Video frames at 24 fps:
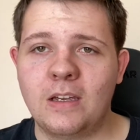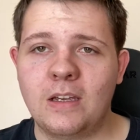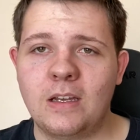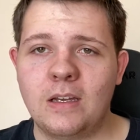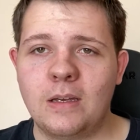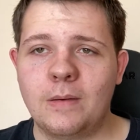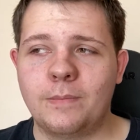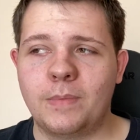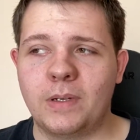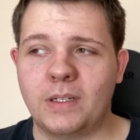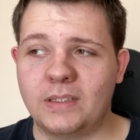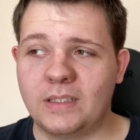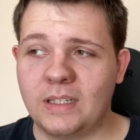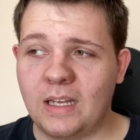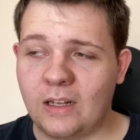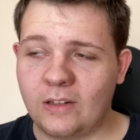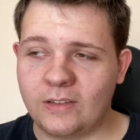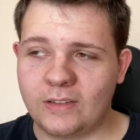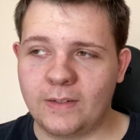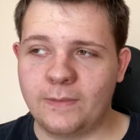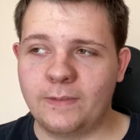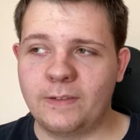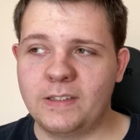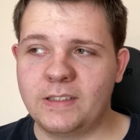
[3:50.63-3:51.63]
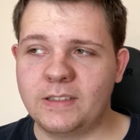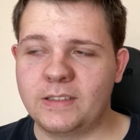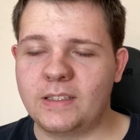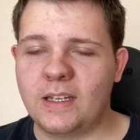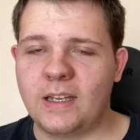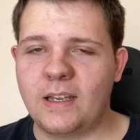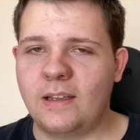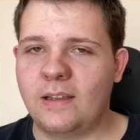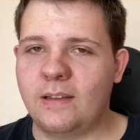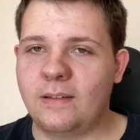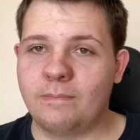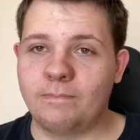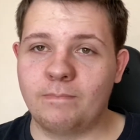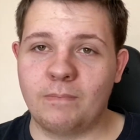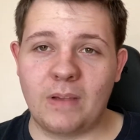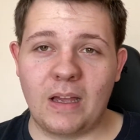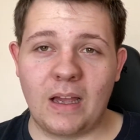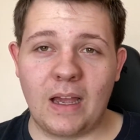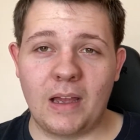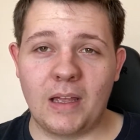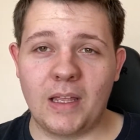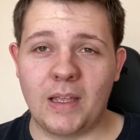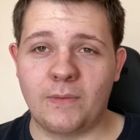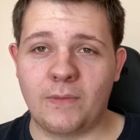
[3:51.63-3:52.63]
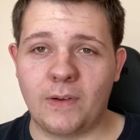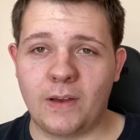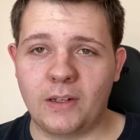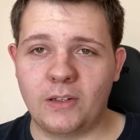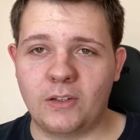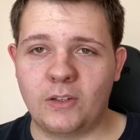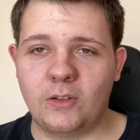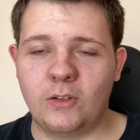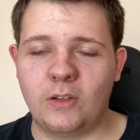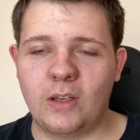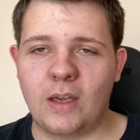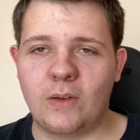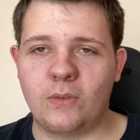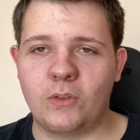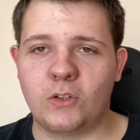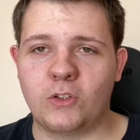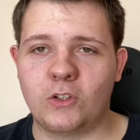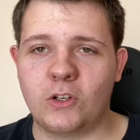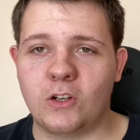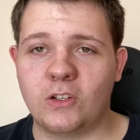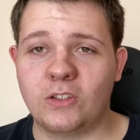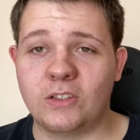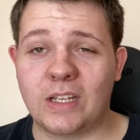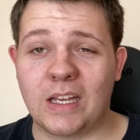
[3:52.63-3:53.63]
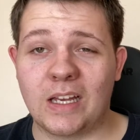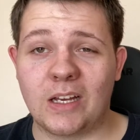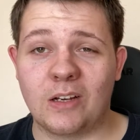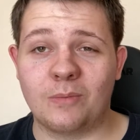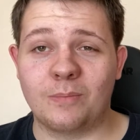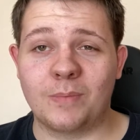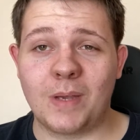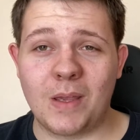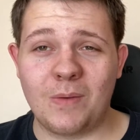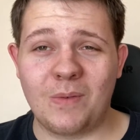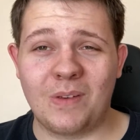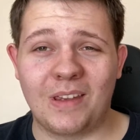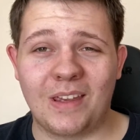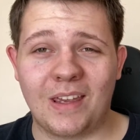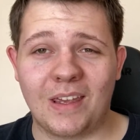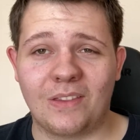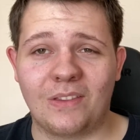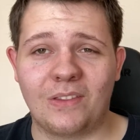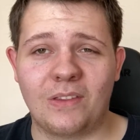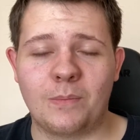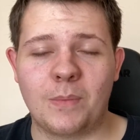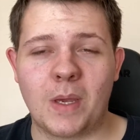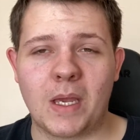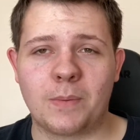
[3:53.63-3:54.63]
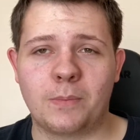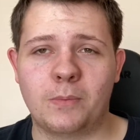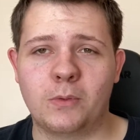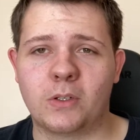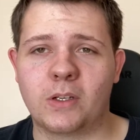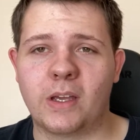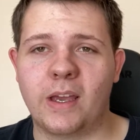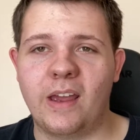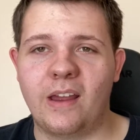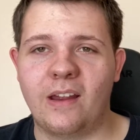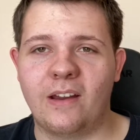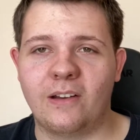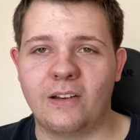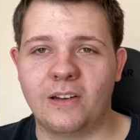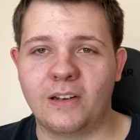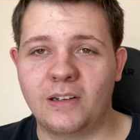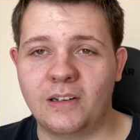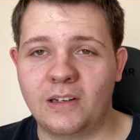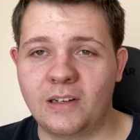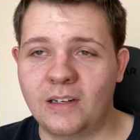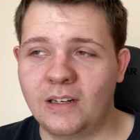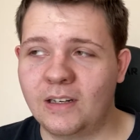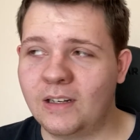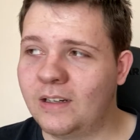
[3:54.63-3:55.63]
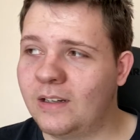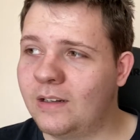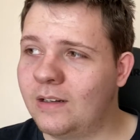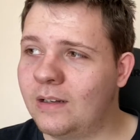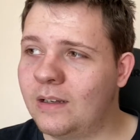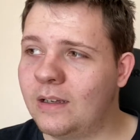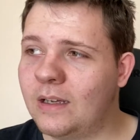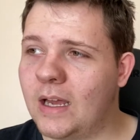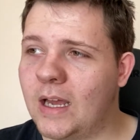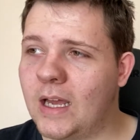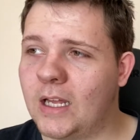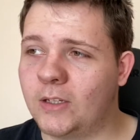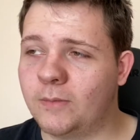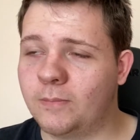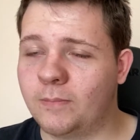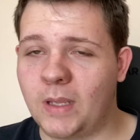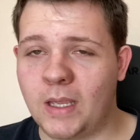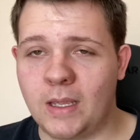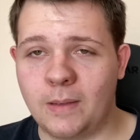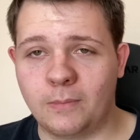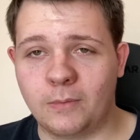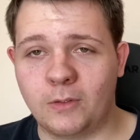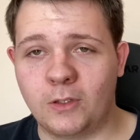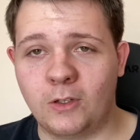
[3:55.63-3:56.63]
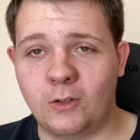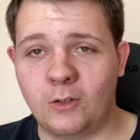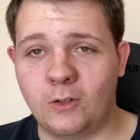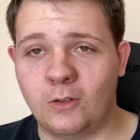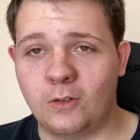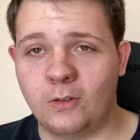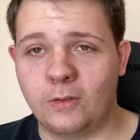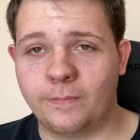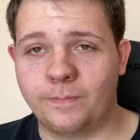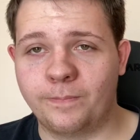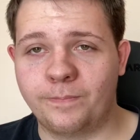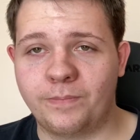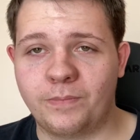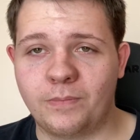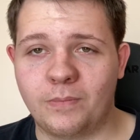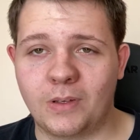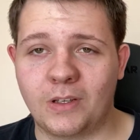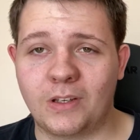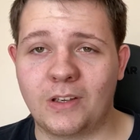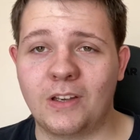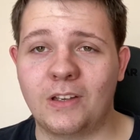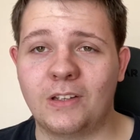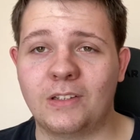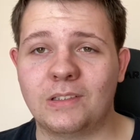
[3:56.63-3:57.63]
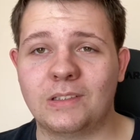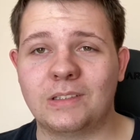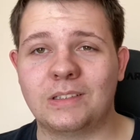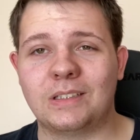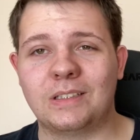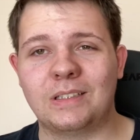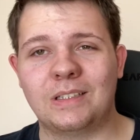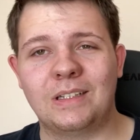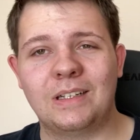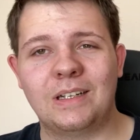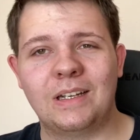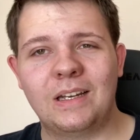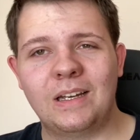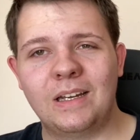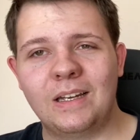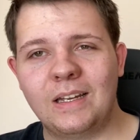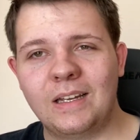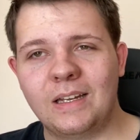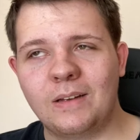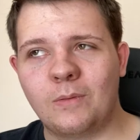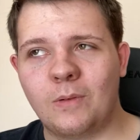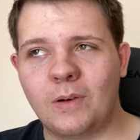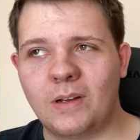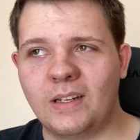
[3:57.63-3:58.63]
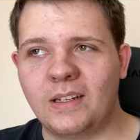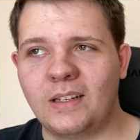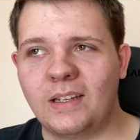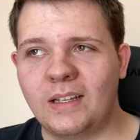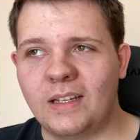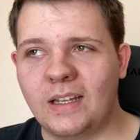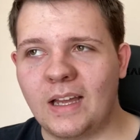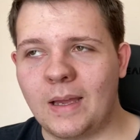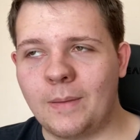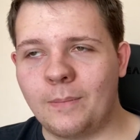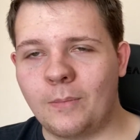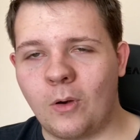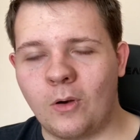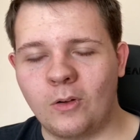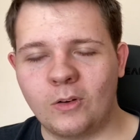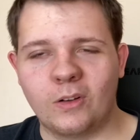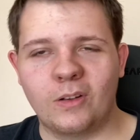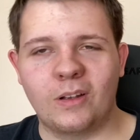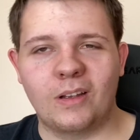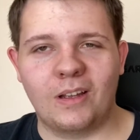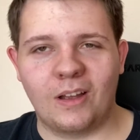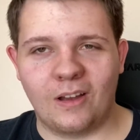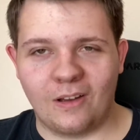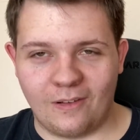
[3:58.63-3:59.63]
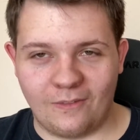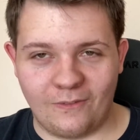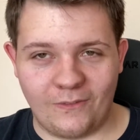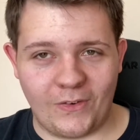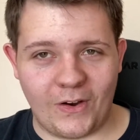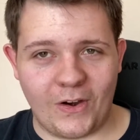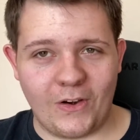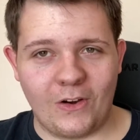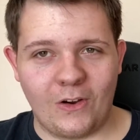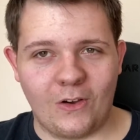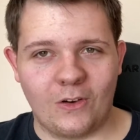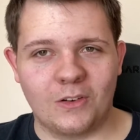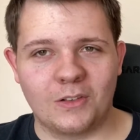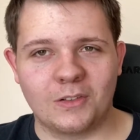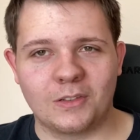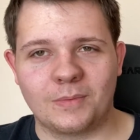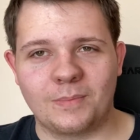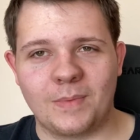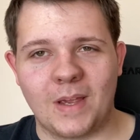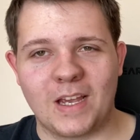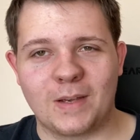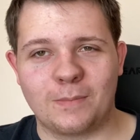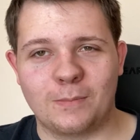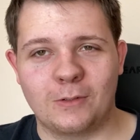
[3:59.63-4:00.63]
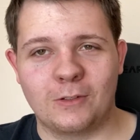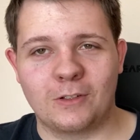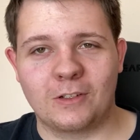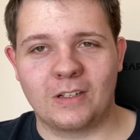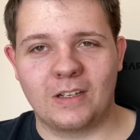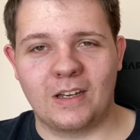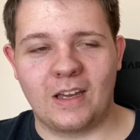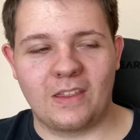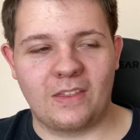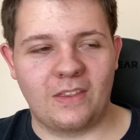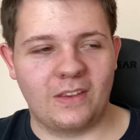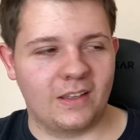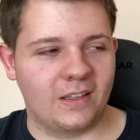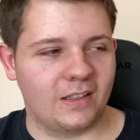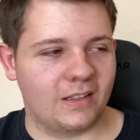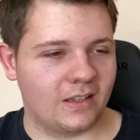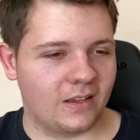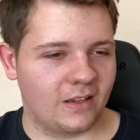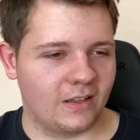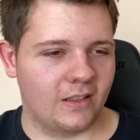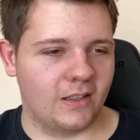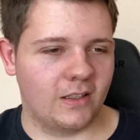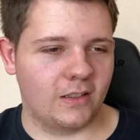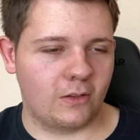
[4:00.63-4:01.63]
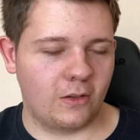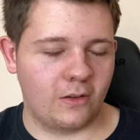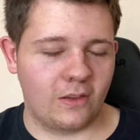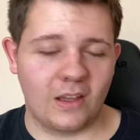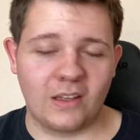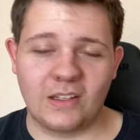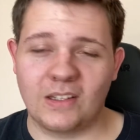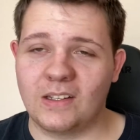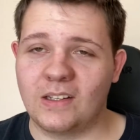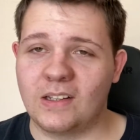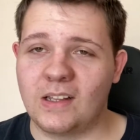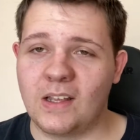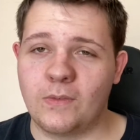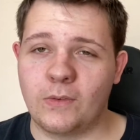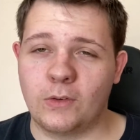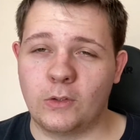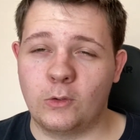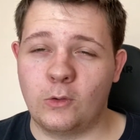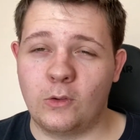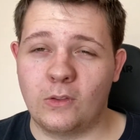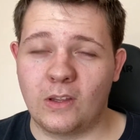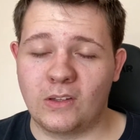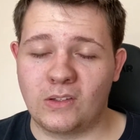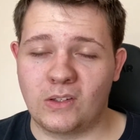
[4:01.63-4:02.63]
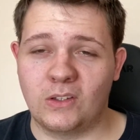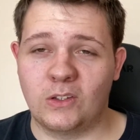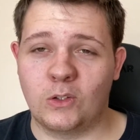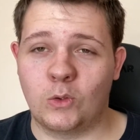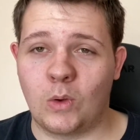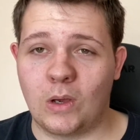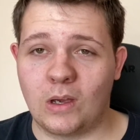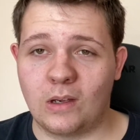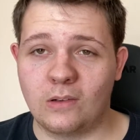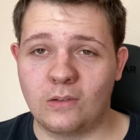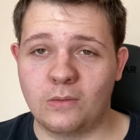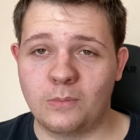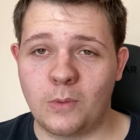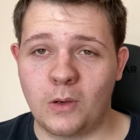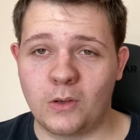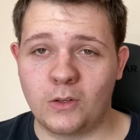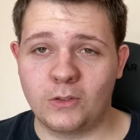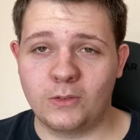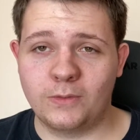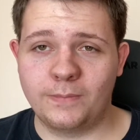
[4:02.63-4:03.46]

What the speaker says: But I'll definitely say, if I do have the chance, I'll maybe get the MacBook Air M2, because one, I'm on a very old MacBook. I think it's the 2011-2012 model,